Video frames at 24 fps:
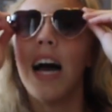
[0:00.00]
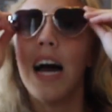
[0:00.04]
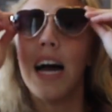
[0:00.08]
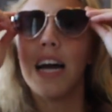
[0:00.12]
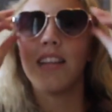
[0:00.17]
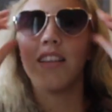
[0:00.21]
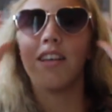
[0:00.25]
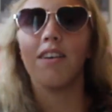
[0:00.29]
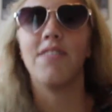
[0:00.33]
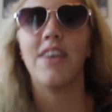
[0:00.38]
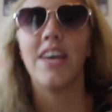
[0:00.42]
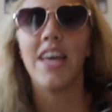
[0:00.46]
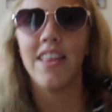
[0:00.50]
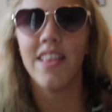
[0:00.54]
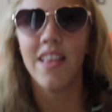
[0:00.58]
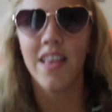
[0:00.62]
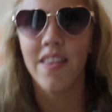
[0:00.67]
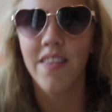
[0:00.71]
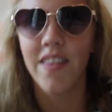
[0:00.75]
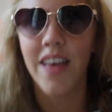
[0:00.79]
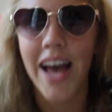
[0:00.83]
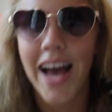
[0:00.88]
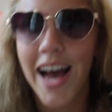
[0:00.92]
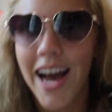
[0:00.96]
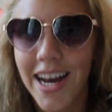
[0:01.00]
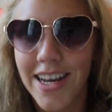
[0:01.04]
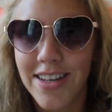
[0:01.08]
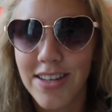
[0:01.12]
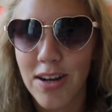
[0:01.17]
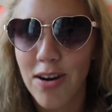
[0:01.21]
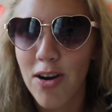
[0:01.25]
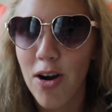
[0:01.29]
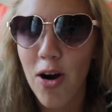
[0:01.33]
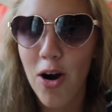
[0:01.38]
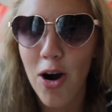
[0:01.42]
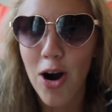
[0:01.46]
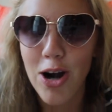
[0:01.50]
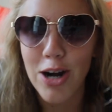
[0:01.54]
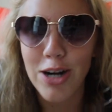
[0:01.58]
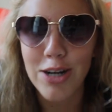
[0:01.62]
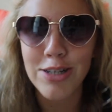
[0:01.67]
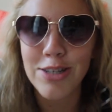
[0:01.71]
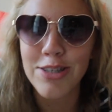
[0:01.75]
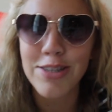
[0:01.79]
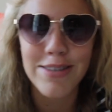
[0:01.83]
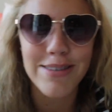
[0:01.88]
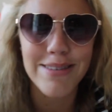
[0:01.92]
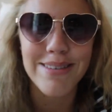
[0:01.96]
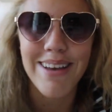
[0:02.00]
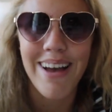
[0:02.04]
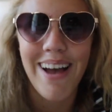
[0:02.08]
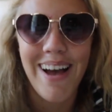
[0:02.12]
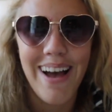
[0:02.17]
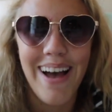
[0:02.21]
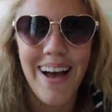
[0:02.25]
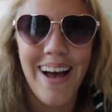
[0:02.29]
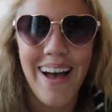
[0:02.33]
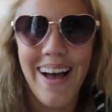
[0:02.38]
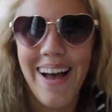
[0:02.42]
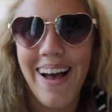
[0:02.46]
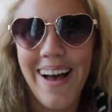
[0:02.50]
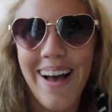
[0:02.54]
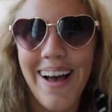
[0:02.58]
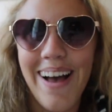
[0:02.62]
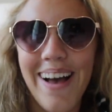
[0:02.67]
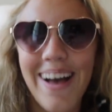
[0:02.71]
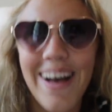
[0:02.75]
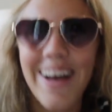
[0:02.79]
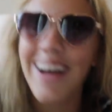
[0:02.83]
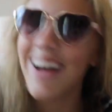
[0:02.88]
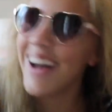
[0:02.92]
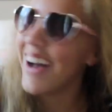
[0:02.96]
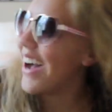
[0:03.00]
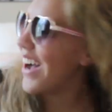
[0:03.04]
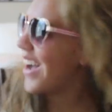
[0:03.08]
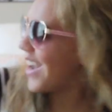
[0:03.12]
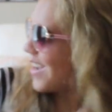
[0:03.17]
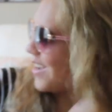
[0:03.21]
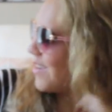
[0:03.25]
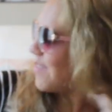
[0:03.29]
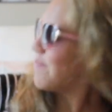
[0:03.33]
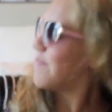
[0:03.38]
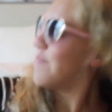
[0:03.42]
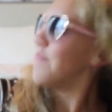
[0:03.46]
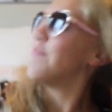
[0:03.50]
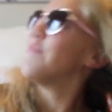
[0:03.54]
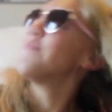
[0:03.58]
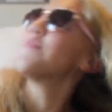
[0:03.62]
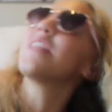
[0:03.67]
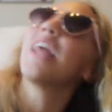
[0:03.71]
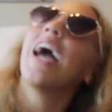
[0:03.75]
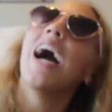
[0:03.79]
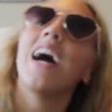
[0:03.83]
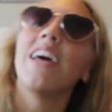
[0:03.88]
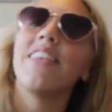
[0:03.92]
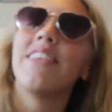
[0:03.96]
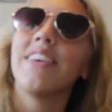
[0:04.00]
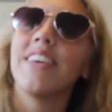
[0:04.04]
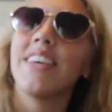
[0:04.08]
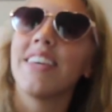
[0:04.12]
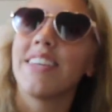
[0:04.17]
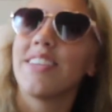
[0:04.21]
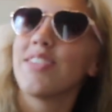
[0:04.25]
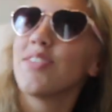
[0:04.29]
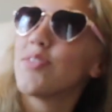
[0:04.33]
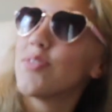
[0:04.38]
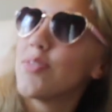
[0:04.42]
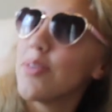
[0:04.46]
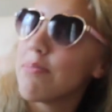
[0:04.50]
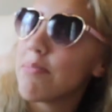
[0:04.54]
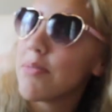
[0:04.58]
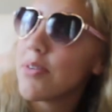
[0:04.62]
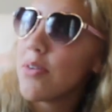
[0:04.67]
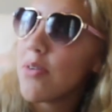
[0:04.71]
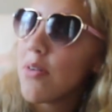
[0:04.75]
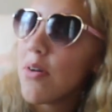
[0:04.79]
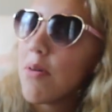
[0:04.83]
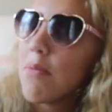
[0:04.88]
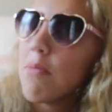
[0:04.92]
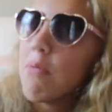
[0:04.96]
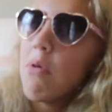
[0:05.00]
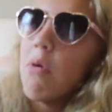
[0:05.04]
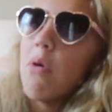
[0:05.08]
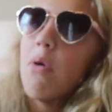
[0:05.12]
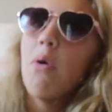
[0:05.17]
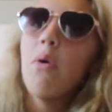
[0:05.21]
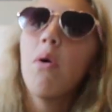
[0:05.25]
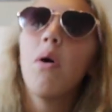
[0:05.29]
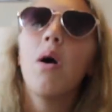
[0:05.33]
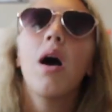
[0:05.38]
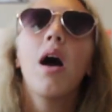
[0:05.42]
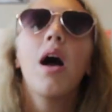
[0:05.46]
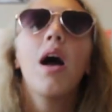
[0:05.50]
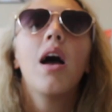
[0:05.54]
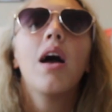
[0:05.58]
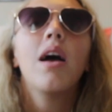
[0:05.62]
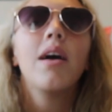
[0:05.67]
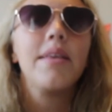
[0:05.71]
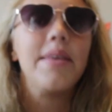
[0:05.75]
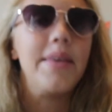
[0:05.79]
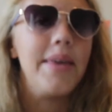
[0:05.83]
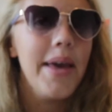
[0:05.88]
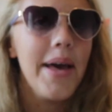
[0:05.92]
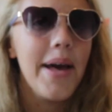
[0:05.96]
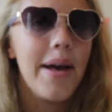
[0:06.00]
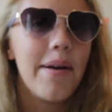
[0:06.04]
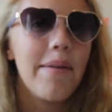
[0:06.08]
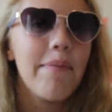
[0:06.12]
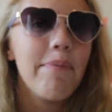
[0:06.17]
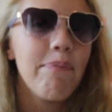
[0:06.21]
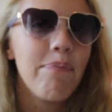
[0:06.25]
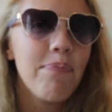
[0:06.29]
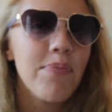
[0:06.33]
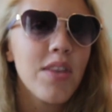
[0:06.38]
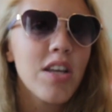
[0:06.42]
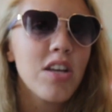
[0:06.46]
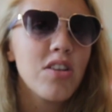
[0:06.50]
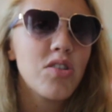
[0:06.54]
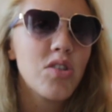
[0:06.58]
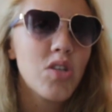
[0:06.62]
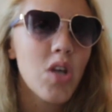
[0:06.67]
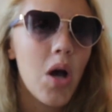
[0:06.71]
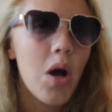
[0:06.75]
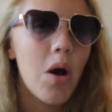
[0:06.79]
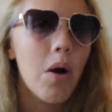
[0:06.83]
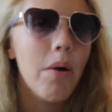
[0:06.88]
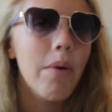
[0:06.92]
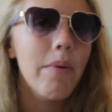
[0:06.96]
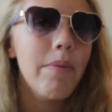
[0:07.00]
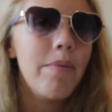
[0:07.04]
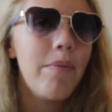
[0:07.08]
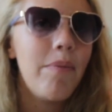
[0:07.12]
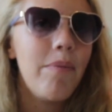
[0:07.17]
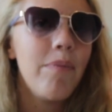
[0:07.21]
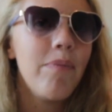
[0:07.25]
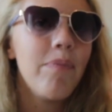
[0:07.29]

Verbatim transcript: I love it. And then the eyes are hearts. Um, I think it's super adorable. Yeah. So,